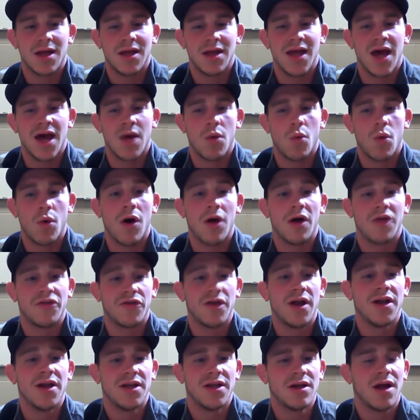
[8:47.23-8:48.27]
Yeah, well,
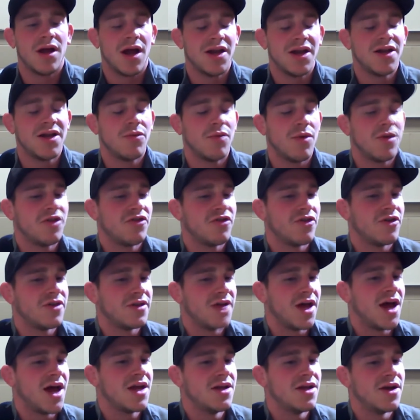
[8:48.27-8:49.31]
so I did
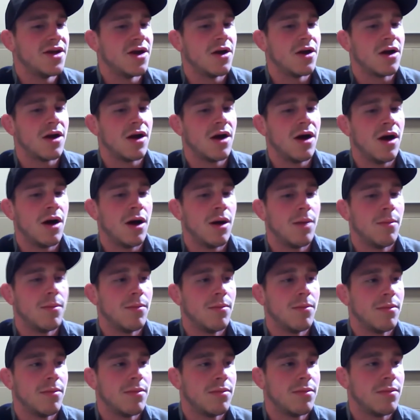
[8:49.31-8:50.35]
redshirt that year.
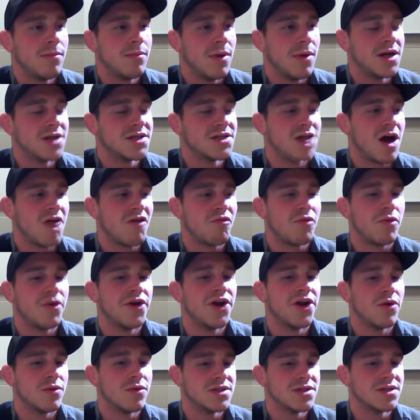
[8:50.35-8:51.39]
My sophomore
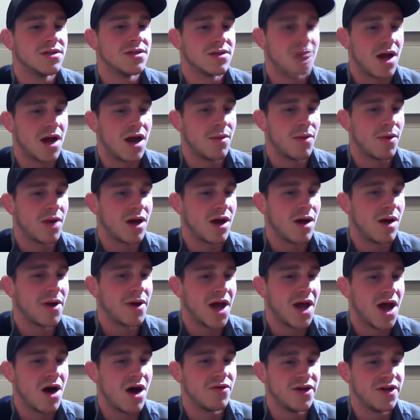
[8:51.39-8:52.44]
year was kind of my
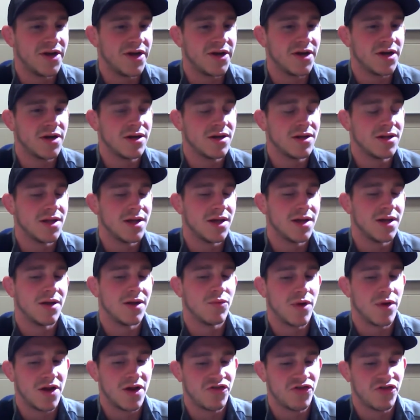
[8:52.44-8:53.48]
coming out year, and
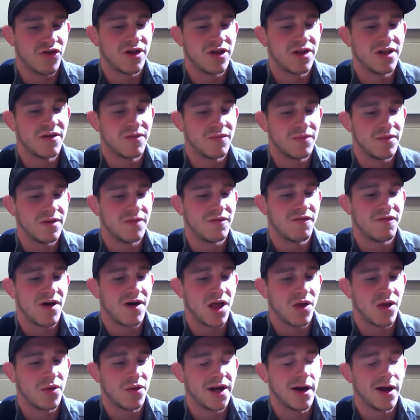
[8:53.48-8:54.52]
then redshirted the
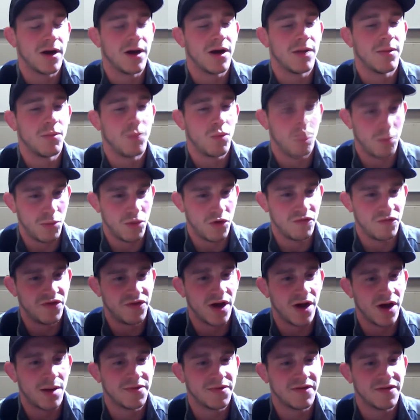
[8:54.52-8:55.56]
following year and
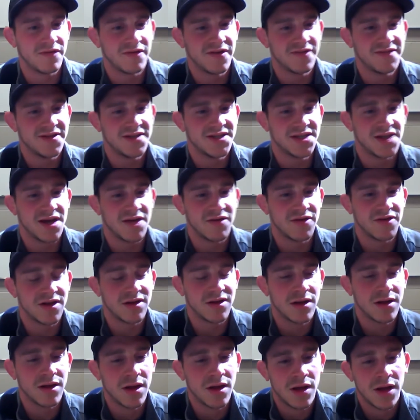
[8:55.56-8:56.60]
moved up to
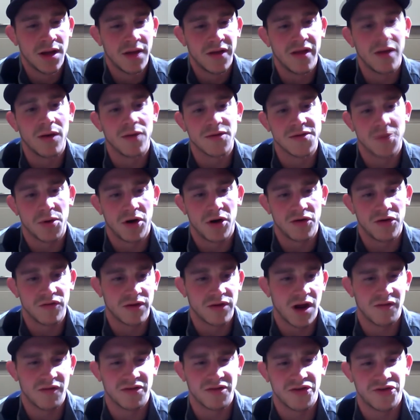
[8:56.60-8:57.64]
57. That was part
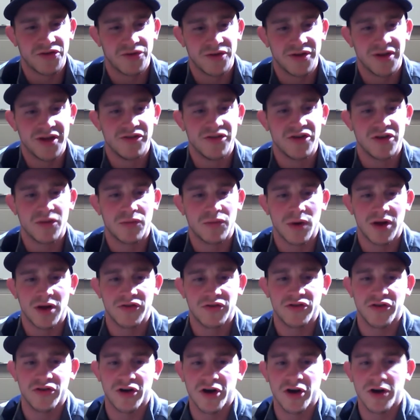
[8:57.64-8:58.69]
of kind of a strategic
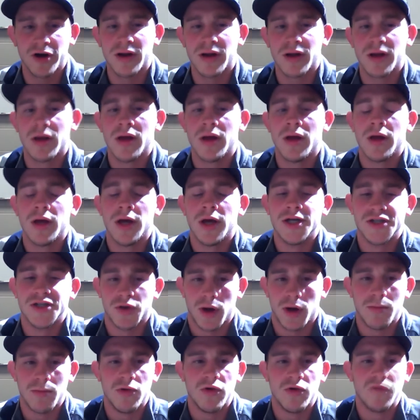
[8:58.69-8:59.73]
process.
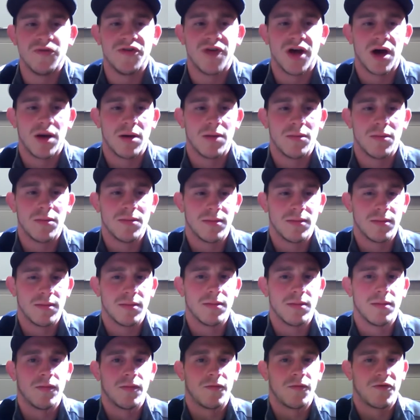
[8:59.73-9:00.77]
So I moved up
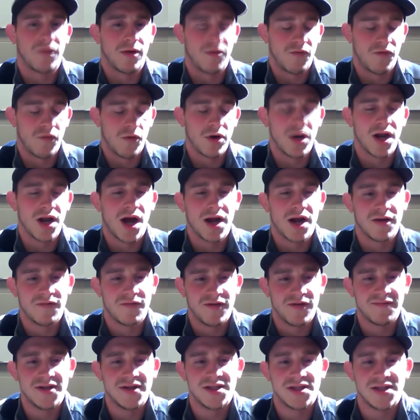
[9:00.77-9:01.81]
from 49 to
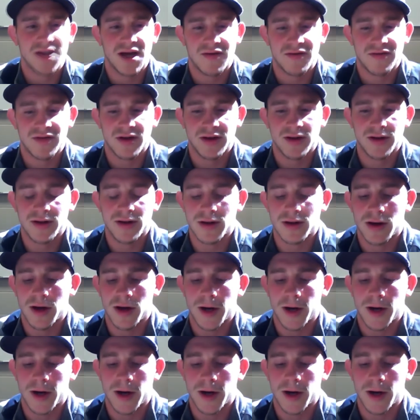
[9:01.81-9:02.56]
57.